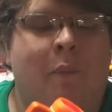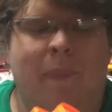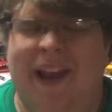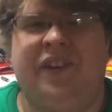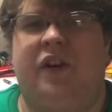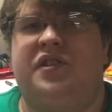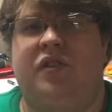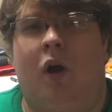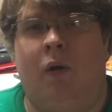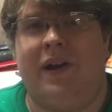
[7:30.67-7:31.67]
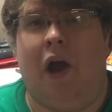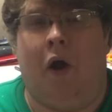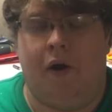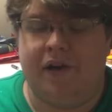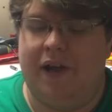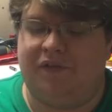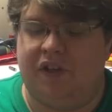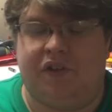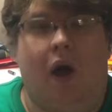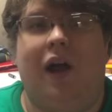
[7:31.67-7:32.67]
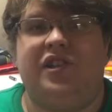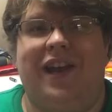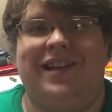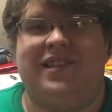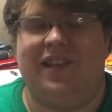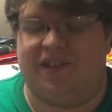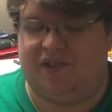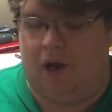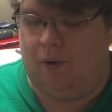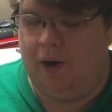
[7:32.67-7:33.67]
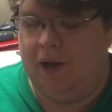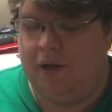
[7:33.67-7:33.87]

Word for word: Mega Darts are already hard enough to dodge as is, so